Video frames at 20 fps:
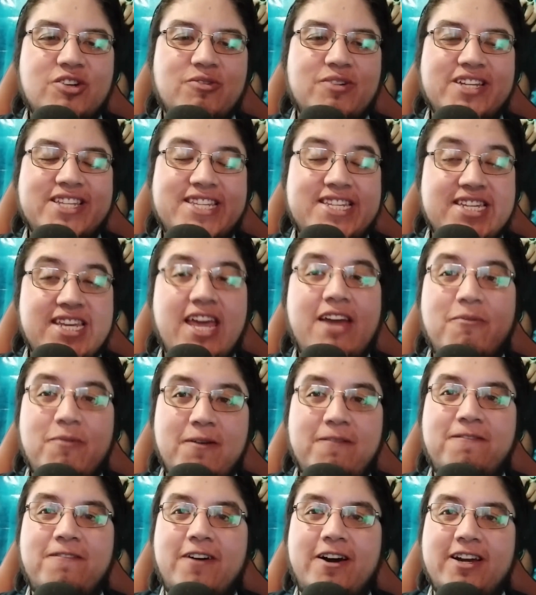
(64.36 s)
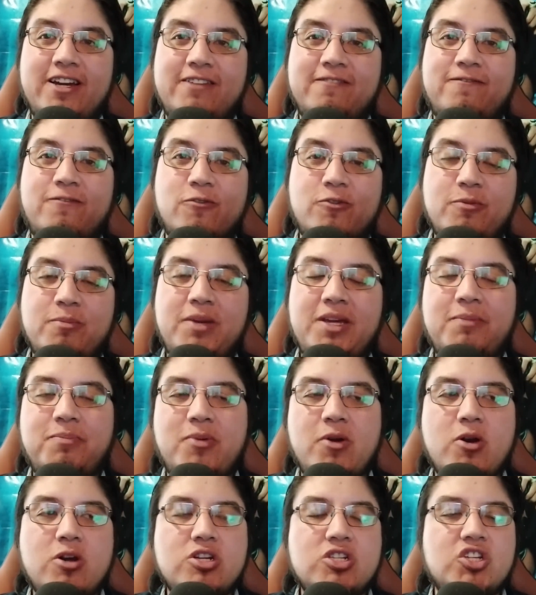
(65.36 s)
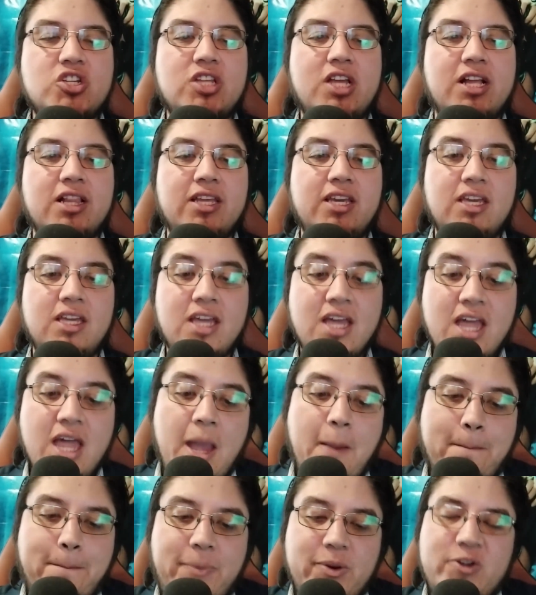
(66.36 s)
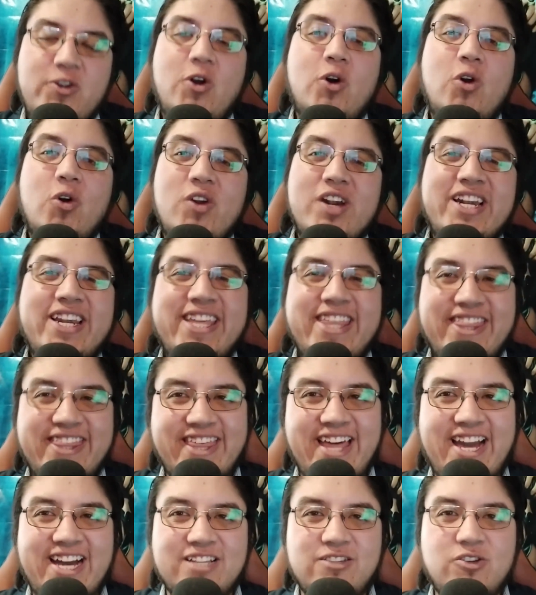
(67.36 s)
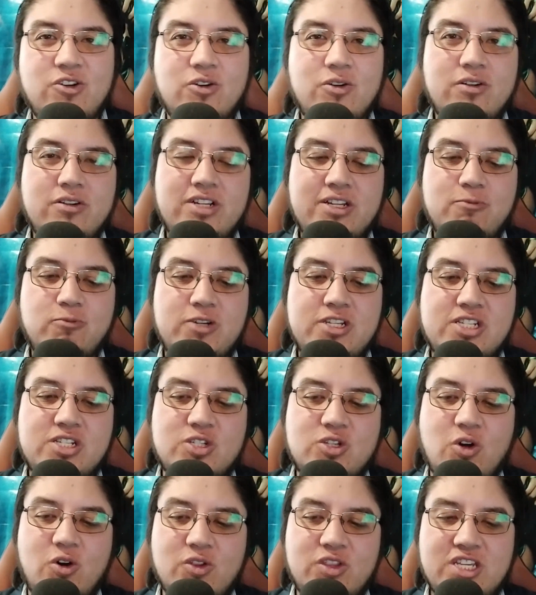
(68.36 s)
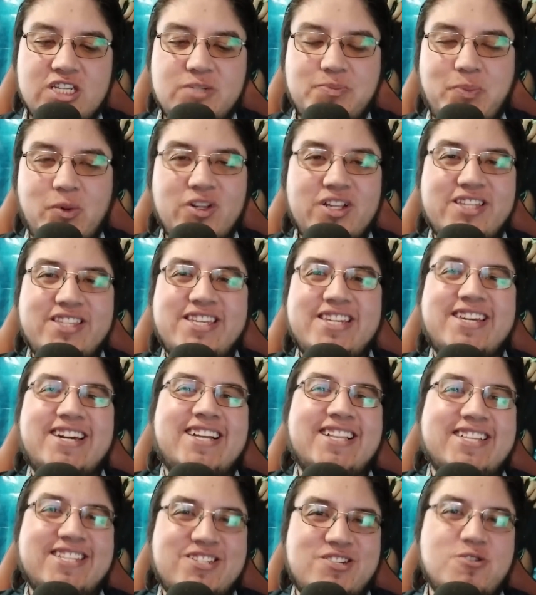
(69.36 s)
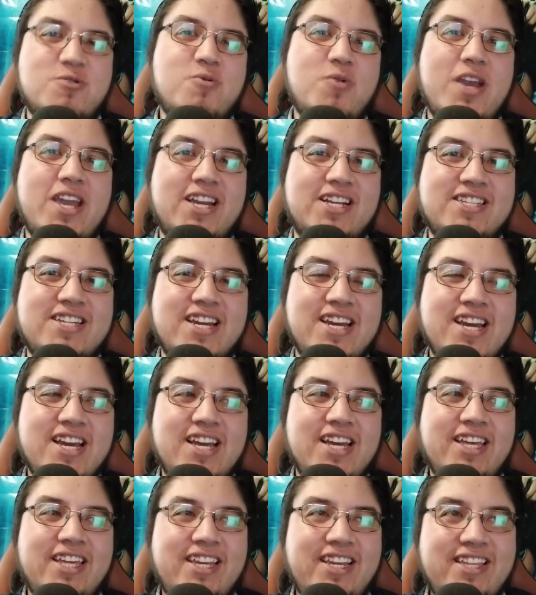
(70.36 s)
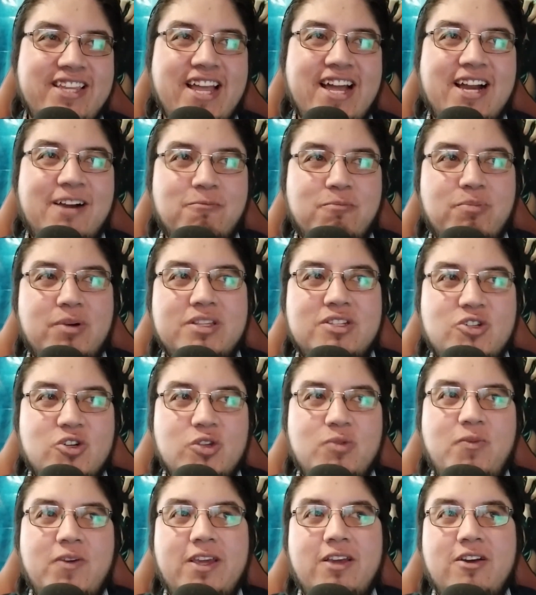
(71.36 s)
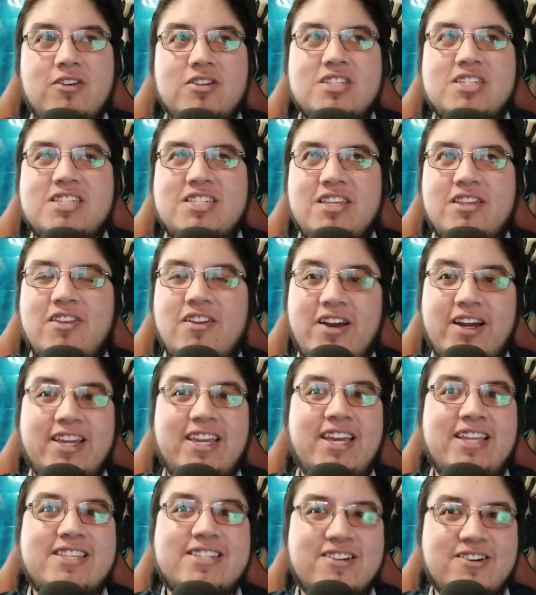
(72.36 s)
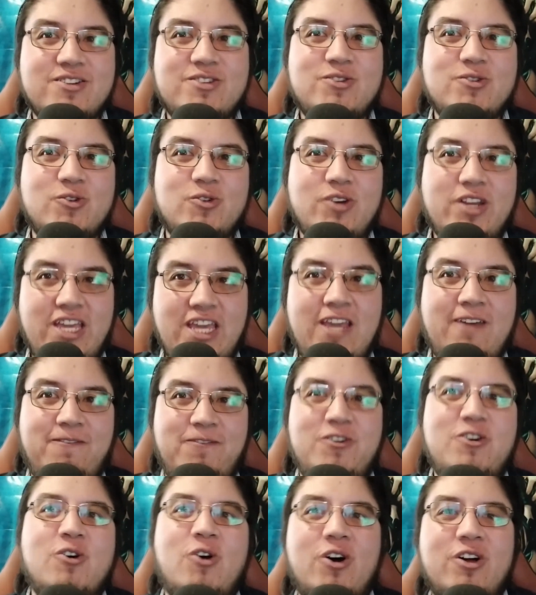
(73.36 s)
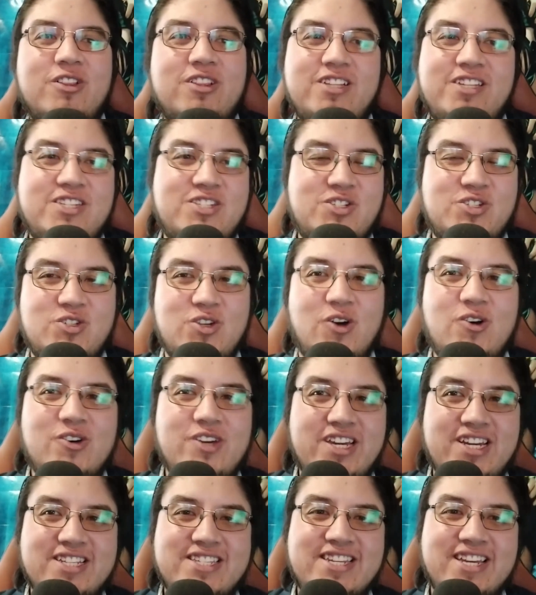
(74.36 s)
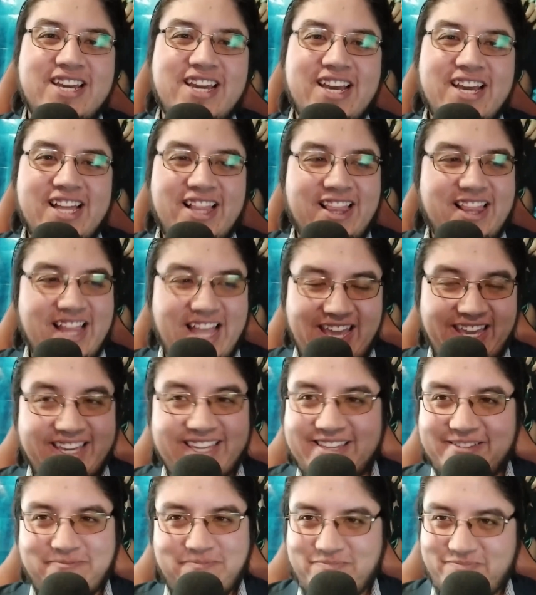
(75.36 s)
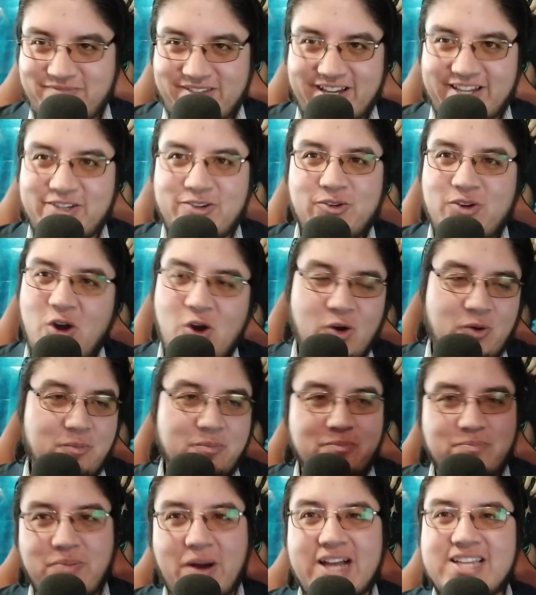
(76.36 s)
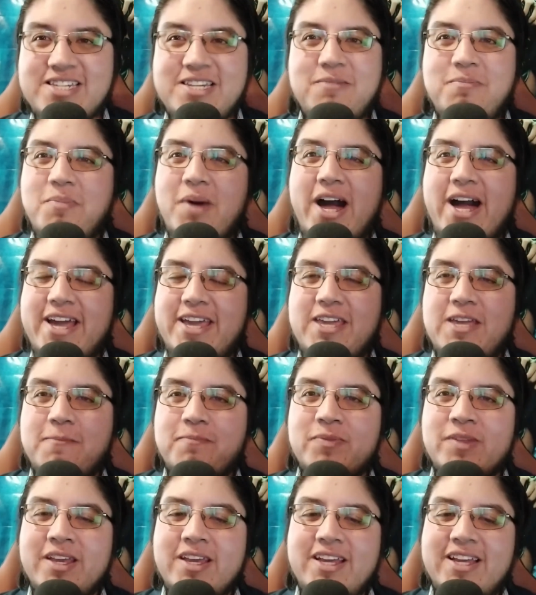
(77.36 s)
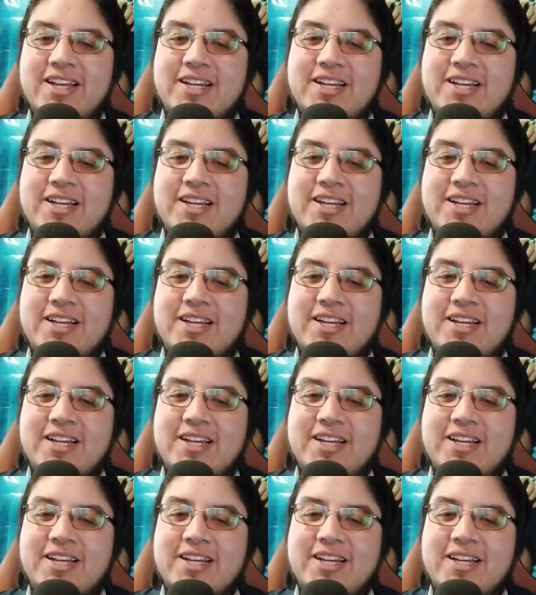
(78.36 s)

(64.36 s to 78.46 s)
utterly terrifying for me personally. But not only that, not only we saw this political threat in a what could be considered a kid's cartoon if you only saw it, like, you know, passing by,